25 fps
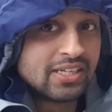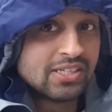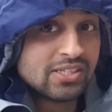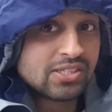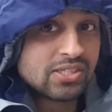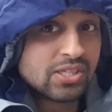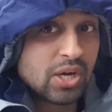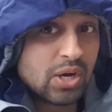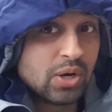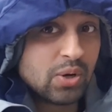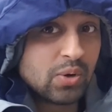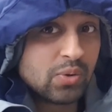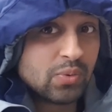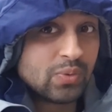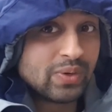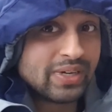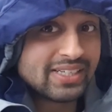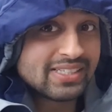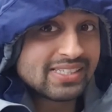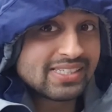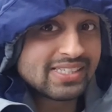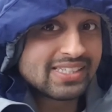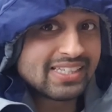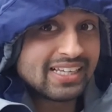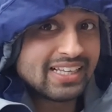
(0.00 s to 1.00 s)
So we
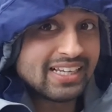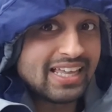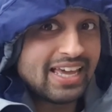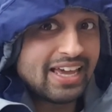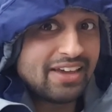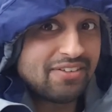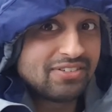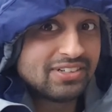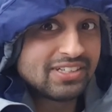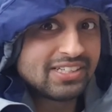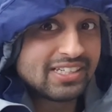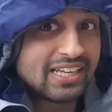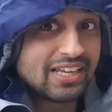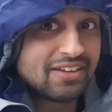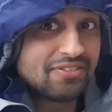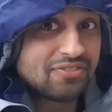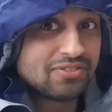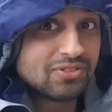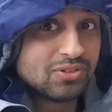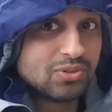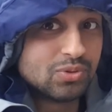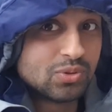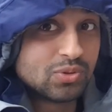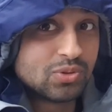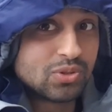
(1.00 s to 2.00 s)
still haven't left
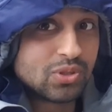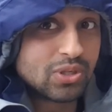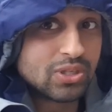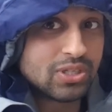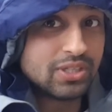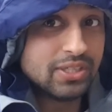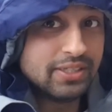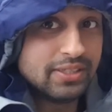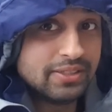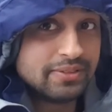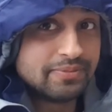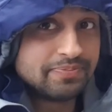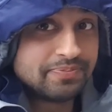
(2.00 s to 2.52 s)
Notodden.